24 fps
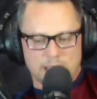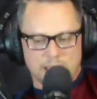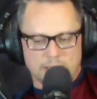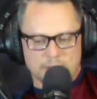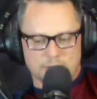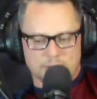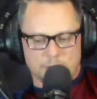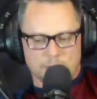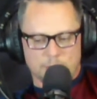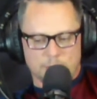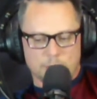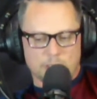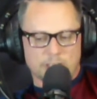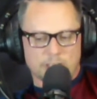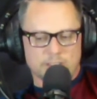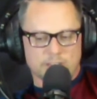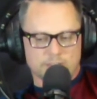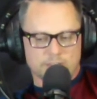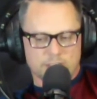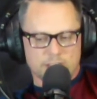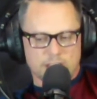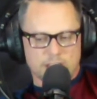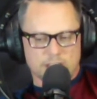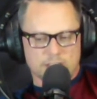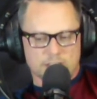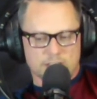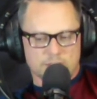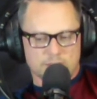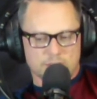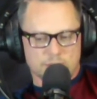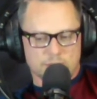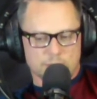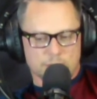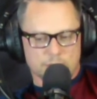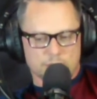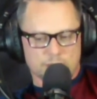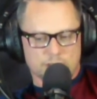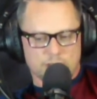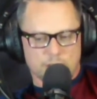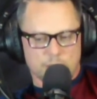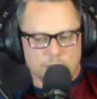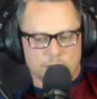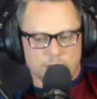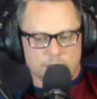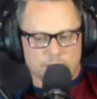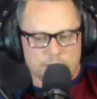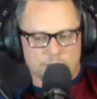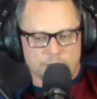And so I put out the invitation. If she wants to come
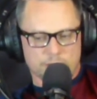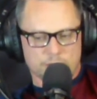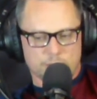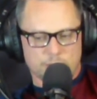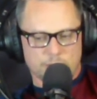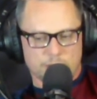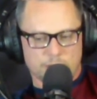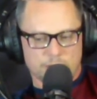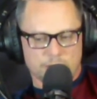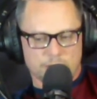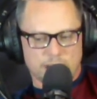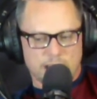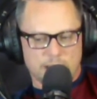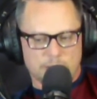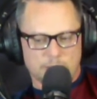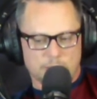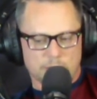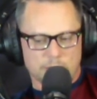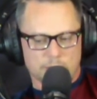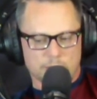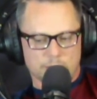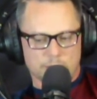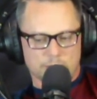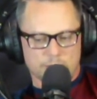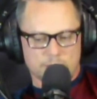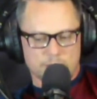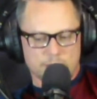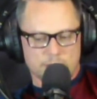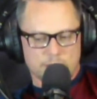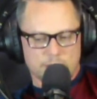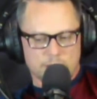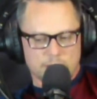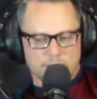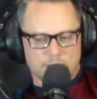on here and do some entertainment news,